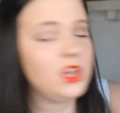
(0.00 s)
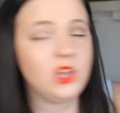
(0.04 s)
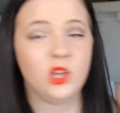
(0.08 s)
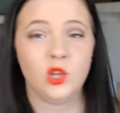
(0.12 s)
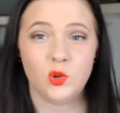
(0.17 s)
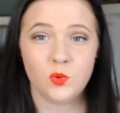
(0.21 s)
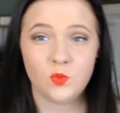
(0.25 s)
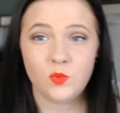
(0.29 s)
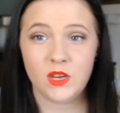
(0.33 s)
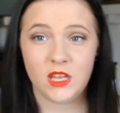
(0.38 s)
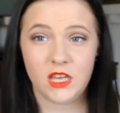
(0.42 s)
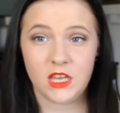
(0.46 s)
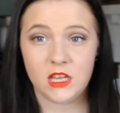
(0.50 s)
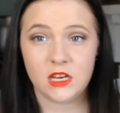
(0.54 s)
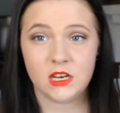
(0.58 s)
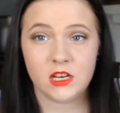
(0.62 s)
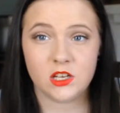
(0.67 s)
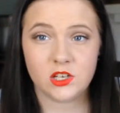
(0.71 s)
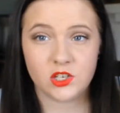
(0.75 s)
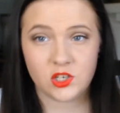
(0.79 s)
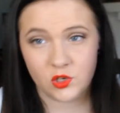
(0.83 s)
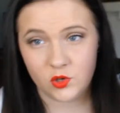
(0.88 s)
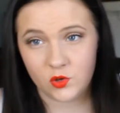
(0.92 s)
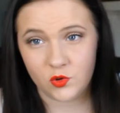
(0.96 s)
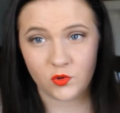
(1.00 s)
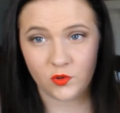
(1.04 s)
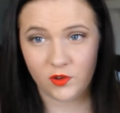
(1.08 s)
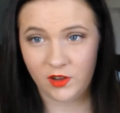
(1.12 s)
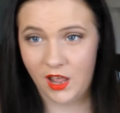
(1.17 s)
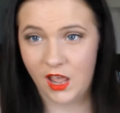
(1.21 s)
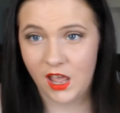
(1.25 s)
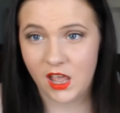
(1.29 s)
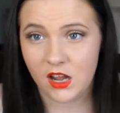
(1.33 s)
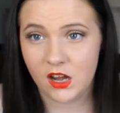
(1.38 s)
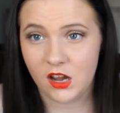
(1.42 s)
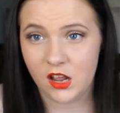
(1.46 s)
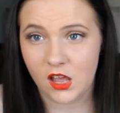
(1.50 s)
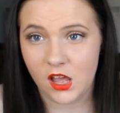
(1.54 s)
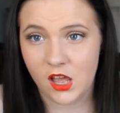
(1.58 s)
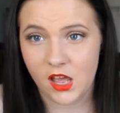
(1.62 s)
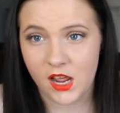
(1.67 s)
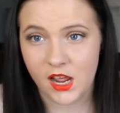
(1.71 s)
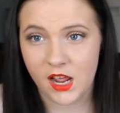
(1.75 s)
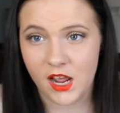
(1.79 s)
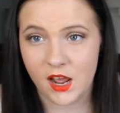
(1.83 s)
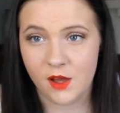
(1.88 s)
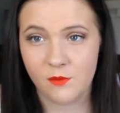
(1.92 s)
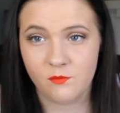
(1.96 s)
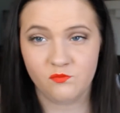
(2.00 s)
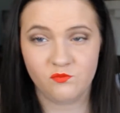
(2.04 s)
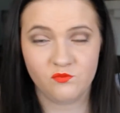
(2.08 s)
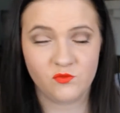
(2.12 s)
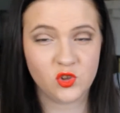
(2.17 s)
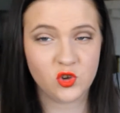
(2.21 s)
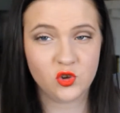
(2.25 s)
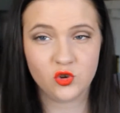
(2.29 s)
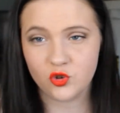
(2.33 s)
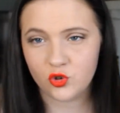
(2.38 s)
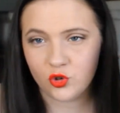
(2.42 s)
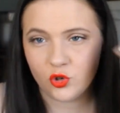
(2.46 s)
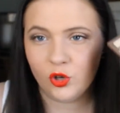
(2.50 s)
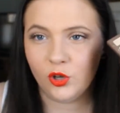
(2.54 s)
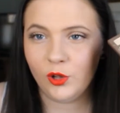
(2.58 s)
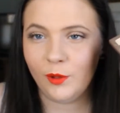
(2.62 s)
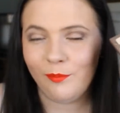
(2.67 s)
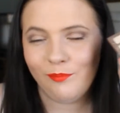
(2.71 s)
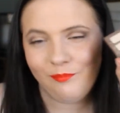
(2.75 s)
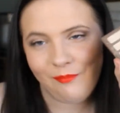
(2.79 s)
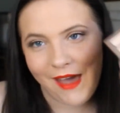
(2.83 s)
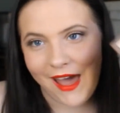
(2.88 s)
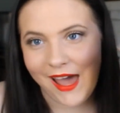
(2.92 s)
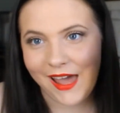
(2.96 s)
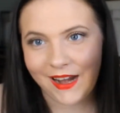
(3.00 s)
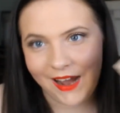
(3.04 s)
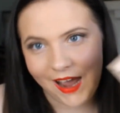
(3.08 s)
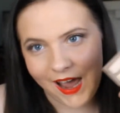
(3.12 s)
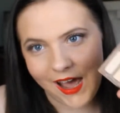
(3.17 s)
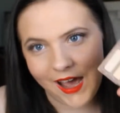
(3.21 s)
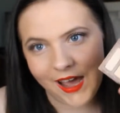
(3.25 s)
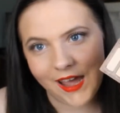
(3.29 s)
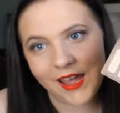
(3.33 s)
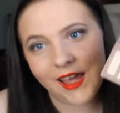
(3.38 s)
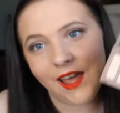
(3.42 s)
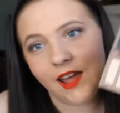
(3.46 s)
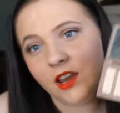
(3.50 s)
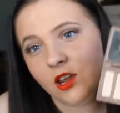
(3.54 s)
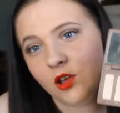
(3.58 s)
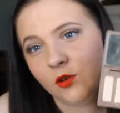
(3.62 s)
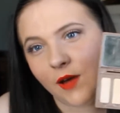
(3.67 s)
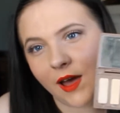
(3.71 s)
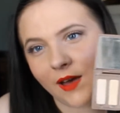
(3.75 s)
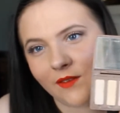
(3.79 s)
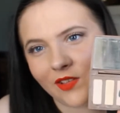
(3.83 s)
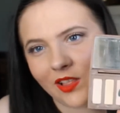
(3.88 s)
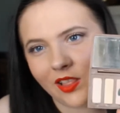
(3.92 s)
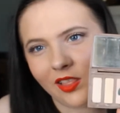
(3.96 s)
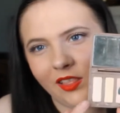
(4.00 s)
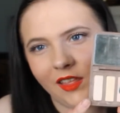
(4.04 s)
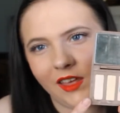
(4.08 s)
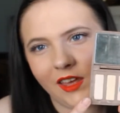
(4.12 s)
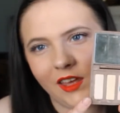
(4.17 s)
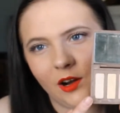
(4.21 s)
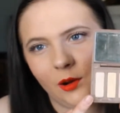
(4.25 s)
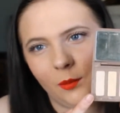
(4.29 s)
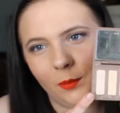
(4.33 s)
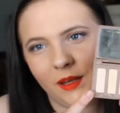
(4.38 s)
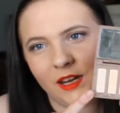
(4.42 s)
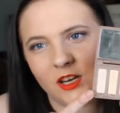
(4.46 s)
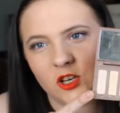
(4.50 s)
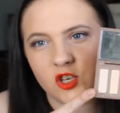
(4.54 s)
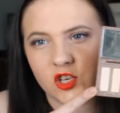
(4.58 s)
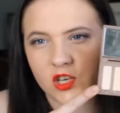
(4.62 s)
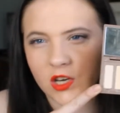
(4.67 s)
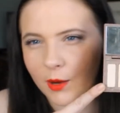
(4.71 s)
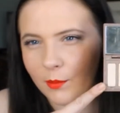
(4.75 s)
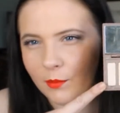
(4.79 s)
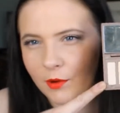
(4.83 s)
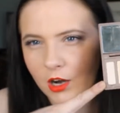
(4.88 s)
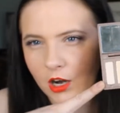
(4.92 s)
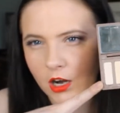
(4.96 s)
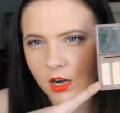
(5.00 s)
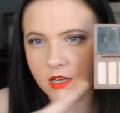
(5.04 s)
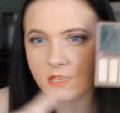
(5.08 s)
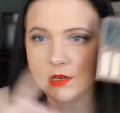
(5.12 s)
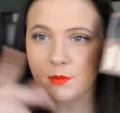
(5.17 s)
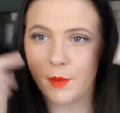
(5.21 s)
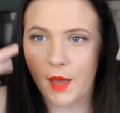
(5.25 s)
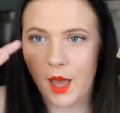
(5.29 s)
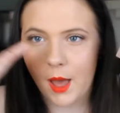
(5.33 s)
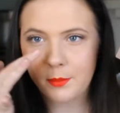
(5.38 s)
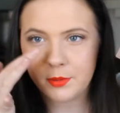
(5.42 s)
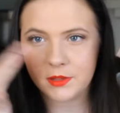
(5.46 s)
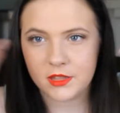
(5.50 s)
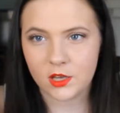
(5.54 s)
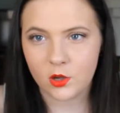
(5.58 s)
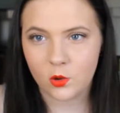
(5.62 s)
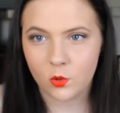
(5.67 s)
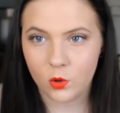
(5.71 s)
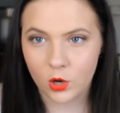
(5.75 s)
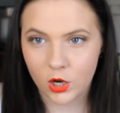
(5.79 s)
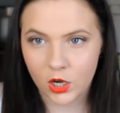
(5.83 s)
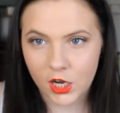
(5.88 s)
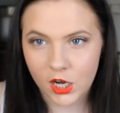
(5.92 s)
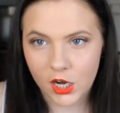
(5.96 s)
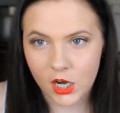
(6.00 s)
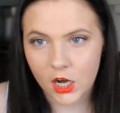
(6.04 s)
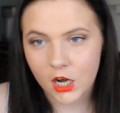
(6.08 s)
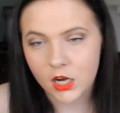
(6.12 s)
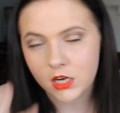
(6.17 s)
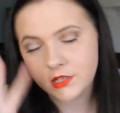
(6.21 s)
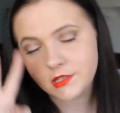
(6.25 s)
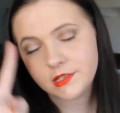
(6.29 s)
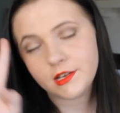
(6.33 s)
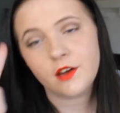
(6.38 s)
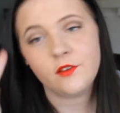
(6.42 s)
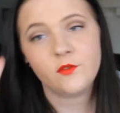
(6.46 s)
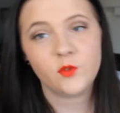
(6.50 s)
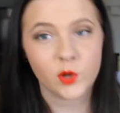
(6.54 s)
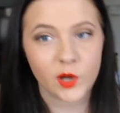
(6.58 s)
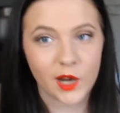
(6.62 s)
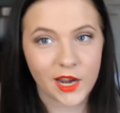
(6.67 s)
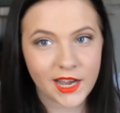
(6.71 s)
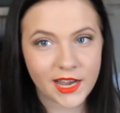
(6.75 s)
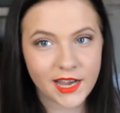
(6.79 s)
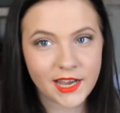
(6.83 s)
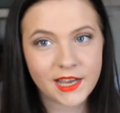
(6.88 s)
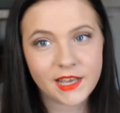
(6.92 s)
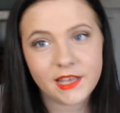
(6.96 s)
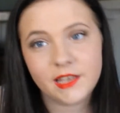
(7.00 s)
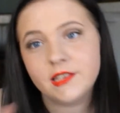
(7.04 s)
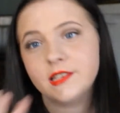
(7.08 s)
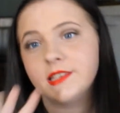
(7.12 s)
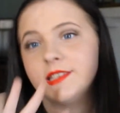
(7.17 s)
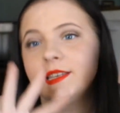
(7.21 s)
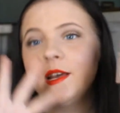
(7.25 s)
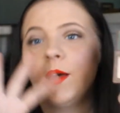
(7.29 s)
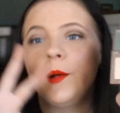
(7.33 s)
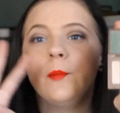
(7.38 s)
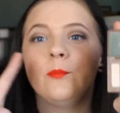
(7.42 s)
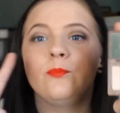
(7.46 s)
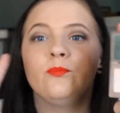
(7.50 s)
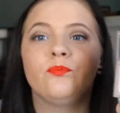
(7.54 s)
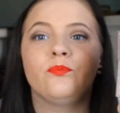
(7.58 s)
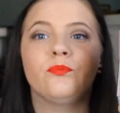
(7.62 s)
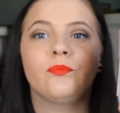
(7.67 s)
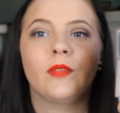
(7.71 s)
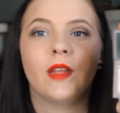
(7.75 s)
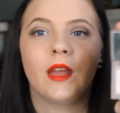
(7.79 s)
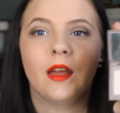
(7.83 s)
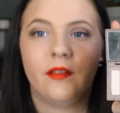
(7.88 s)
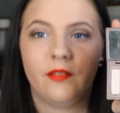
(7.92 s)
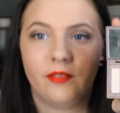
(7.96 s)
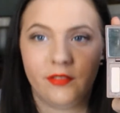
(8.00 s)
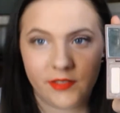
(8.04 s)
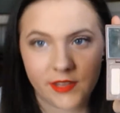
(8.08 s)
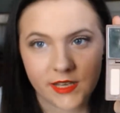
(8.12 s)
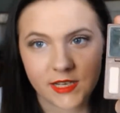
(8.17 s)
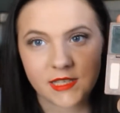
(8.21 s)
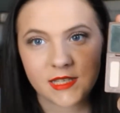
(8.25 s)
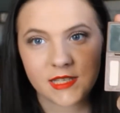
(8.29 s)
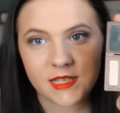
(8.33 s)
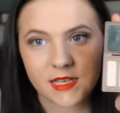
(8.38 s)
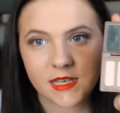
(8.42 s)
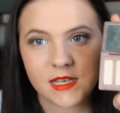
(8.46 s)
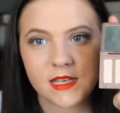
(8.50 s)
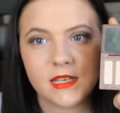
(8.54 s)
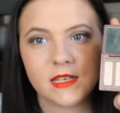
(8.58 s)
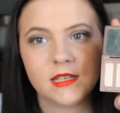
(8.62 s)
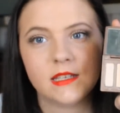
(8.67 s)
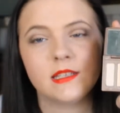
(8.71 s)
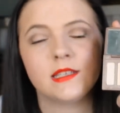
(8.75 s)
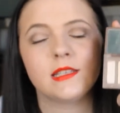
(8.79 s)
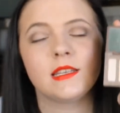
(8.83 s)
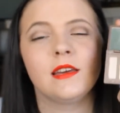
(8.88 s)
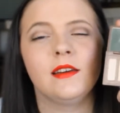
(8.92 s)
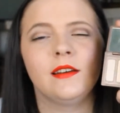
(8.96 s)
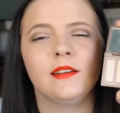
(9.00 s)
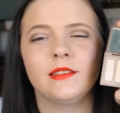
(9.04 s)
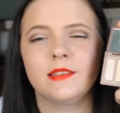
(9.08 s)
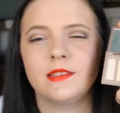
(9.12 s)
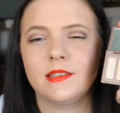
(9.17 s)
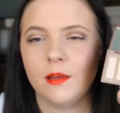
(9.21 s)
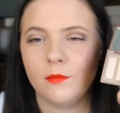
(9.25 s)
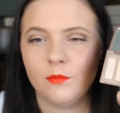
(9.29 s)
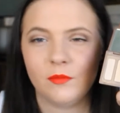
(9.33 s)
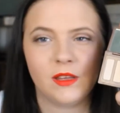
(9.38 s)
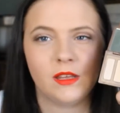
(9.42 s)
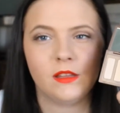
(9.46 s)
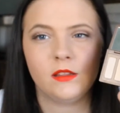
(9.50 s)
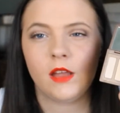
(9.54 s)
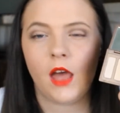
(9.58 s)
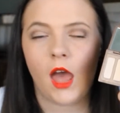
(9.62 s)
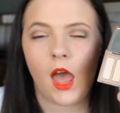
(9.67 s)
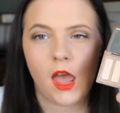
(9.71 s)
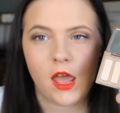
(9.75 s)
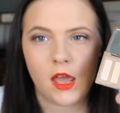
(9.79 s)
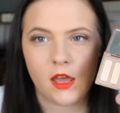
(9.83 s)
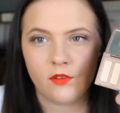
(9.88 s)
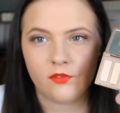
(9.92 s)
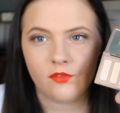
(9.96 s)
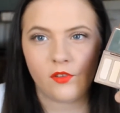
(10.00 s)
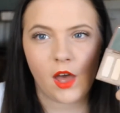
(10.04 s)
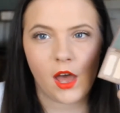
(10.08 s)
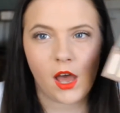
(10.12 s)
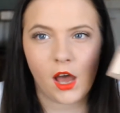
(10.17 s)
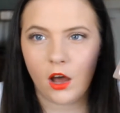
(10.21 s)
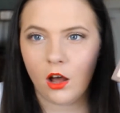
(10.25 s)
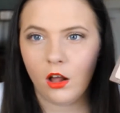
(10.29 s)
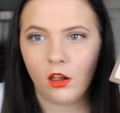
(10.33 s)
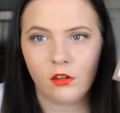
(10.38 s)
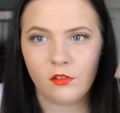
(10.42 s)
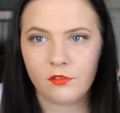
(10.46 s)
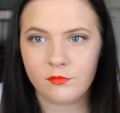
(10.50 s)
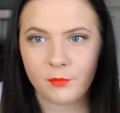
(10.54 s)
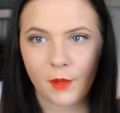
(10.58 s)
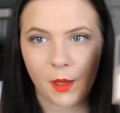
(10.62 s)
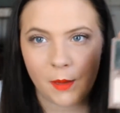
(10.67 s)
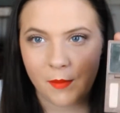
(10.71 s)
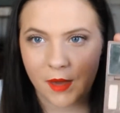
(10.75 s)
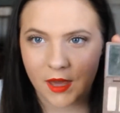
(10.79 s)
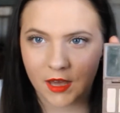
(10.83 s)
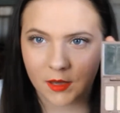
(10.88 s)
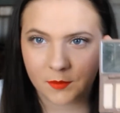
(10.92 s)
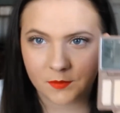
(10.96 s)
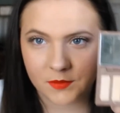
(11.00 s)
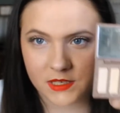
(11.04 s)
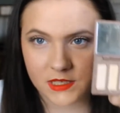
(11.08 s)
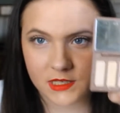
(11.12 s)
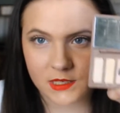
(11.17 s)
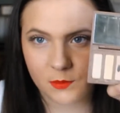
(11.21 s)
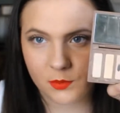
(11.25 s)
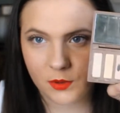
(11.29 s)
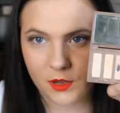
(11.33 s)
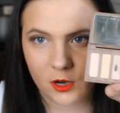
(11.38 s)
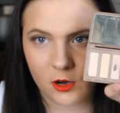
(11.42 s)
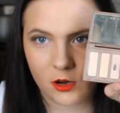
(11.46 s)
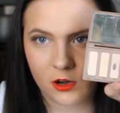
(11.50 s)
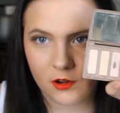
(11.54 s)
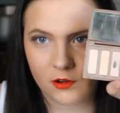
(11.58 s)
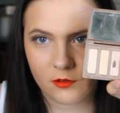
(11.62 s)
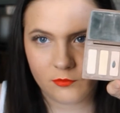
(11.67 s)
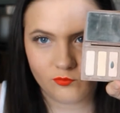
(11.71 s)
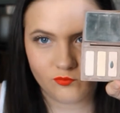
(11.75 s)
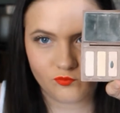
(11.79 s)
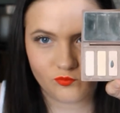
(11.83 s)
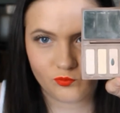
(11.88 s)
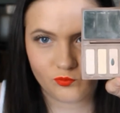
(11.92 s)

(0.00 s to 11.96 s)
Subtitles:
you need to create a neutral matte eye, and you have a little bit of shimmer to pop in the corners of your eyes. This is something that if all of my makeup disappeared,